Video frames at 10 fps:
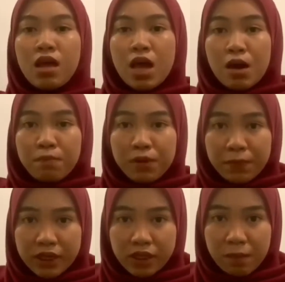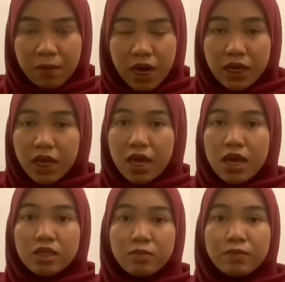Ppsmi,
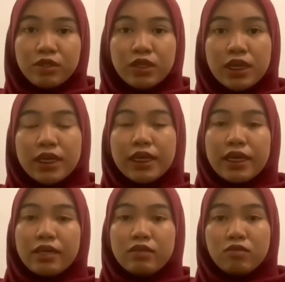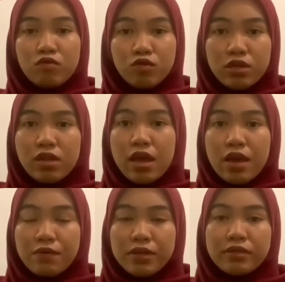especially in rural
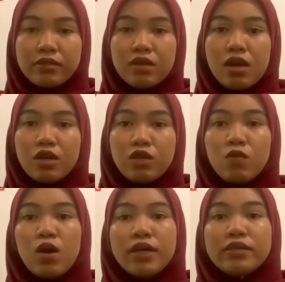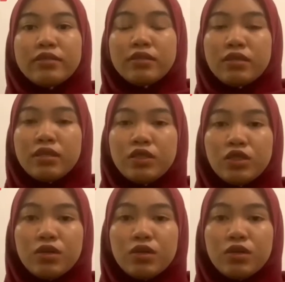areas, requires teacher